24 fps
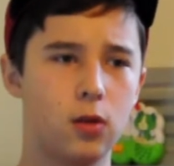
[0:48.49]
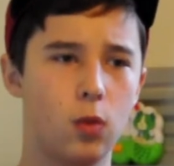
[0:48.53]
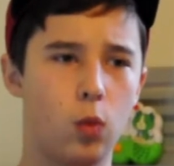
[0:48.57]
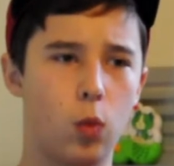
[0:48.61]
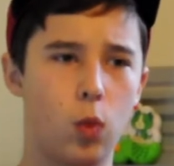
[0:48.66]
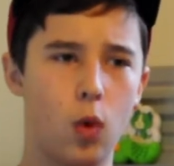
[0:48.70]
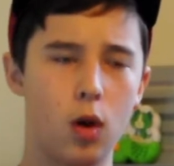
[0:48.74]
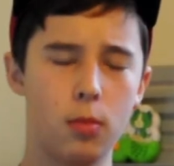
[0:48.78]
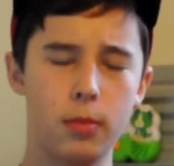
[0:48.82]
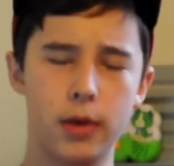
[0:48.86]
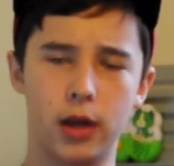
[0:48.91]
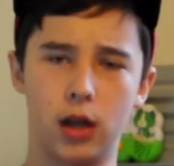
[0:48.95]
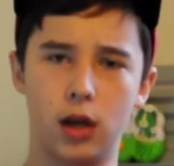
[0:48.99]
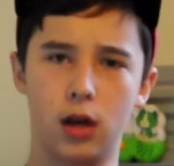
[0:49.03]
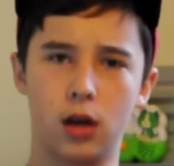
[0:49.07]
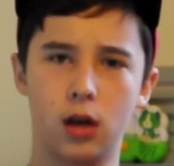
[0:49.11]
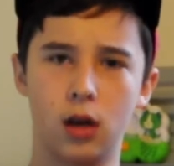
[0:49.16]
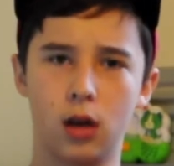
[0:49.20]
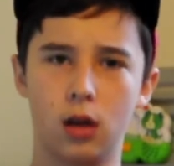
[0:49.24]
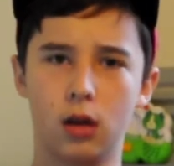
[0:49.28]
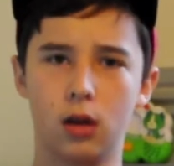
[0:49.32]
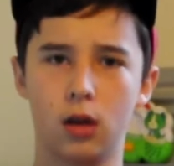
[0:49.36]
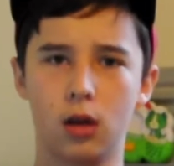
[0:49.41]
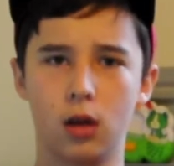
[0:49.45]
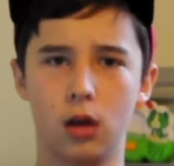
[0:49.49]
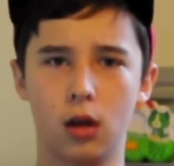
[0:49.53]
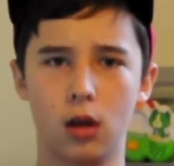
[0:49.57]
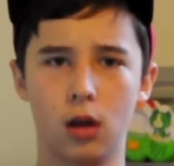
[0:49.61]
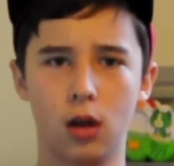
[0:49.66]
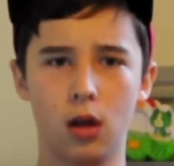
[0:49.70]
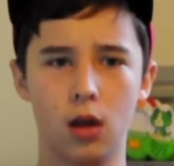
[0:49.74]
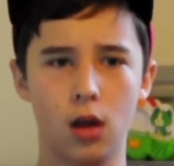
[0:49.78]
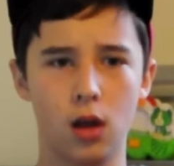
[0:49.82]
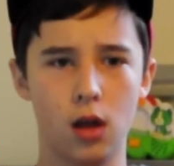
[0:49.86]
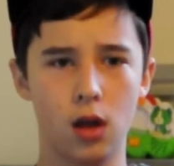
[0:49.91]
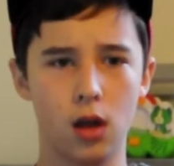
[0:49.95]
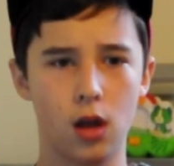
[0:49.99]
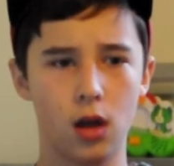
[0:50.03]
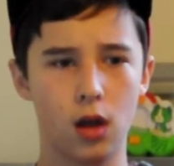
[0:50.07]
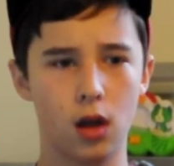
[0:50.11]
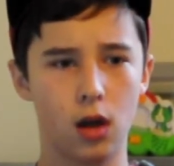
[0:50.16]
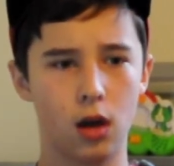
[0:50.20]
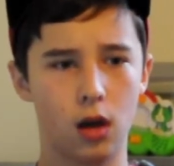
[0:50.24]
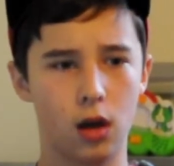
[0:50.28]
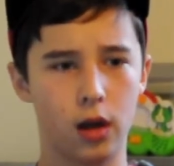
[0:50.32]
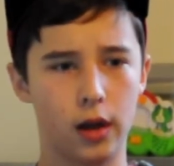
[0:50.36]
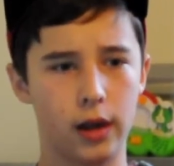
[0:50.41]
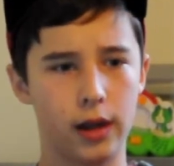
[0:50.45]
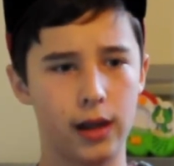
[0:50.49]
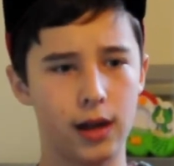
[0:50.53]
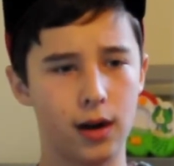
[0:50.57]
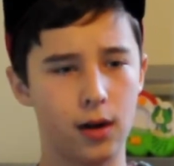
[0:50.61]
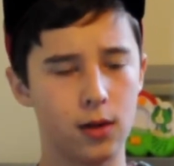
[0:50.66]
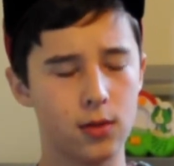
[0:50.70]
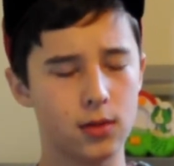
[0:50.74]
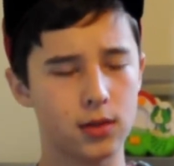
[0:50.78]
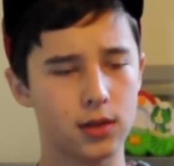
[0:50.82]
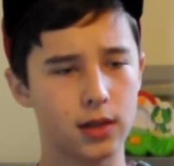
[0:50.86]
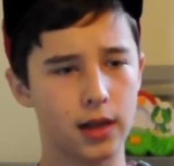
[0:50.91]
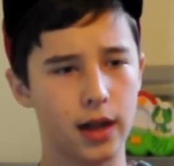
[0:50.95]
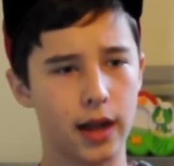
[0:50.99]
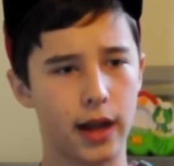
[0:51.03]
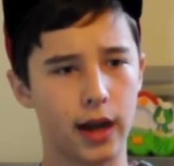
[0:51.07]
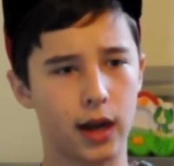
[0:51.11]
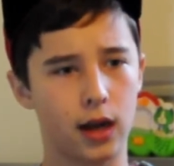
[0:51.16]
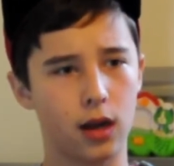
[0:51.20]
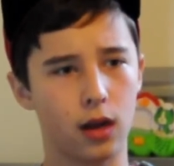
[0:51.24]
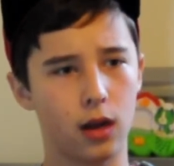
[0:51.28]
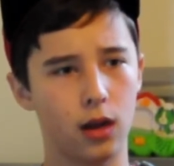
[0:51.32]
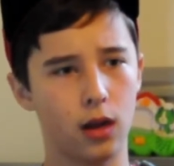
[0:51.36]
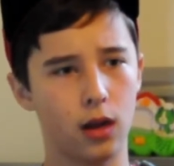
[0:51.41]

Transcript: woman, and I was like,